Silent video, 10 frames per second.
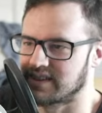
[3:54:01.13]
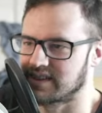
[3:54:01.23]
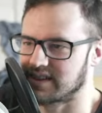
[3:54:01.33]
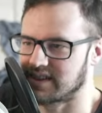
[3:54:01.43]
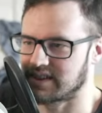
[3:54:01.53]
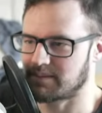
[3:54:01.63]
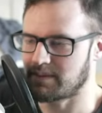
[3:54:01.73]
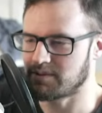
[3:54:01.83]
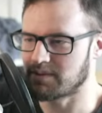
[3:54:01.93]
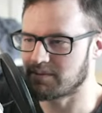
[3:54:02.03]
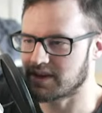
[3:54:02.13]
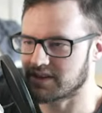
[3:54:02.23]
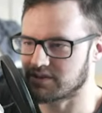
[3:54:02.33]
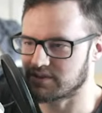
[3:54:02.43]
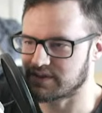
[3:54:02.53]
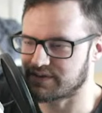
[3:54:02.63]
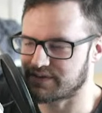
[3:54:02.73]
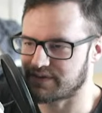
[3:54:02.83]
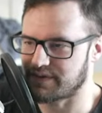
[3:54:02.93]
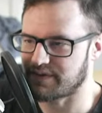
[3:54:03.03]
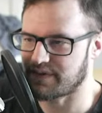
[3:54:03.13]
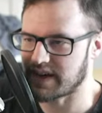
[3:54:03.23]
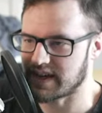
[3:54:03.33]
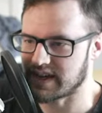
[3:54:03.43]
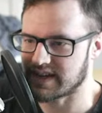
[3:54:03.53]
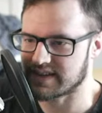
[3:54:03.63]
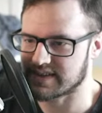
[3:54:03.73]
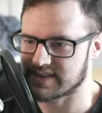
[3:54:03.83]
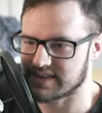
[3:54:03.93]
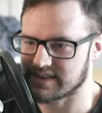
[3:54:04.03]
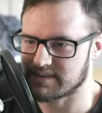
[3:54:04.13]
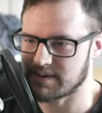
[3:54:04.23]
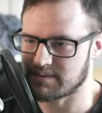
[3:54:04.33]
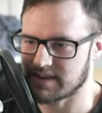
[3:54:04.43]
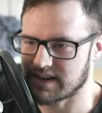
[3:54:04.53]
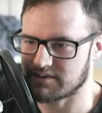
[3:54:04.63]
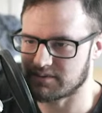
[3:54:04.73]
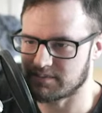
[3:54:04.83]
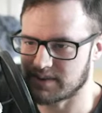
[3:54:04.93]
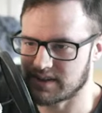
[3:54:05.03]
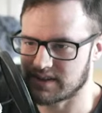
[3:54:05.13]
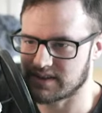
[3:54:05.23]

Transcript: Maybe what we can do is fade it. Maybe that would be